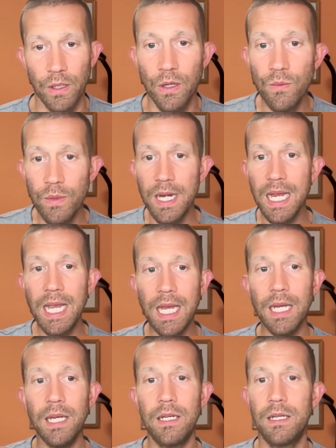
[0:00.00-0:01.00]
You
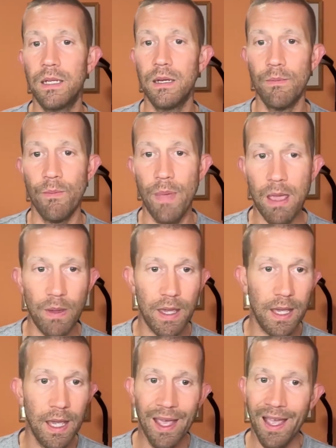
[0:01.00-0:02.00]
need
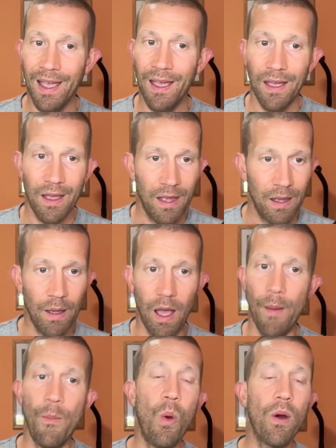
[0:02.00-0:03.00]
maybe
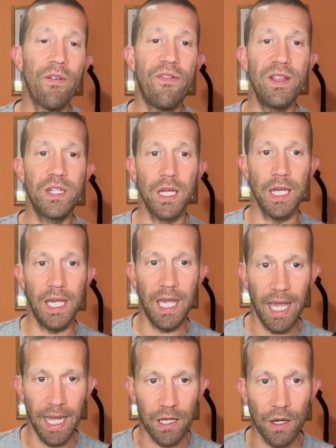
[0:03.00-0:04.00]
a more efficient
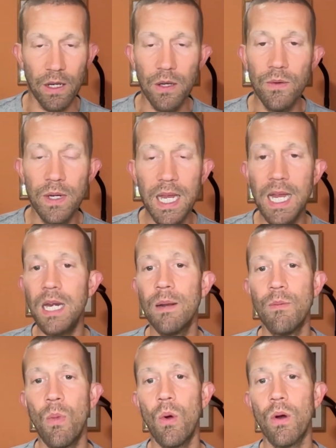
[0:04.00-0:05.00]
kick, or you need a
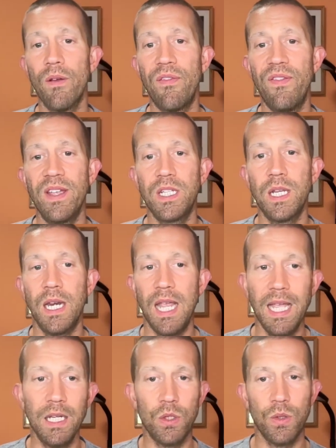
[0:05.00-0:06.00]
more efficient
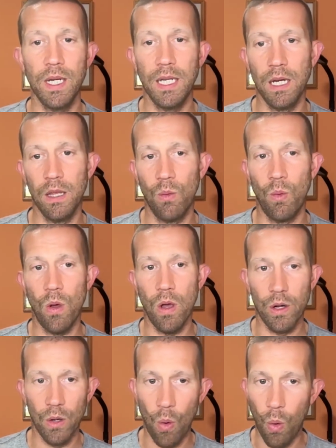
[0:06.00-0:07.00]
entry into the
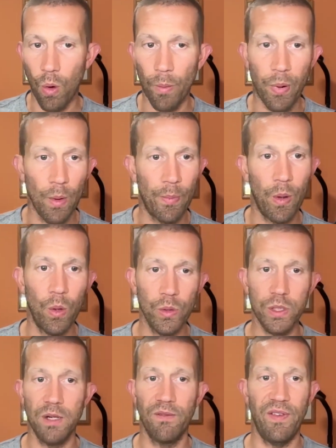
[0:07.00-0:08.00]
water or
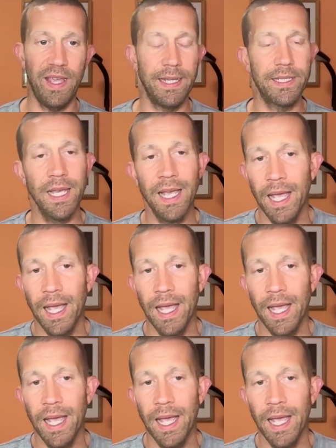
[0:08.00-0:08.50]
propulsion phase.